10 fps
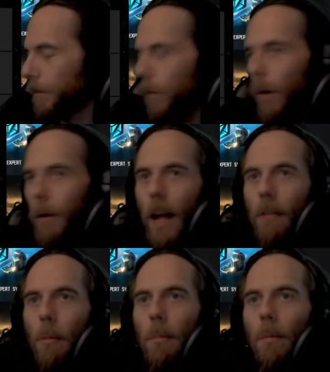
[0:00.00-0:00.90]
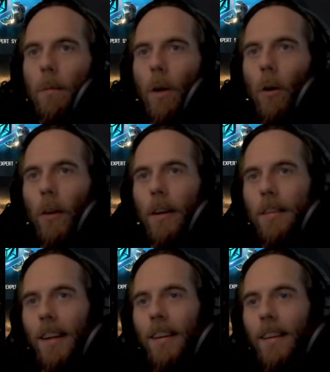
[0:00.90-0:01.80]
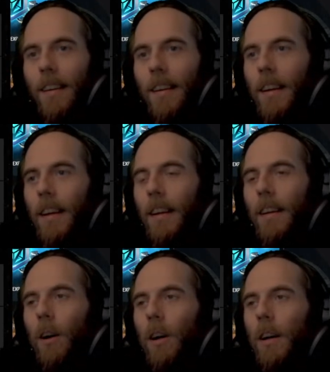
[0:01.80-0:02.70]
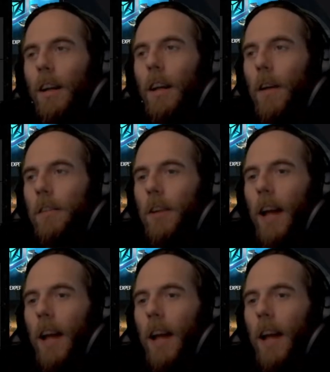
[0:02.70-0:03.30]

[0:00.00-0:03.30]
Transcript: would I have a, hold on a second. If I was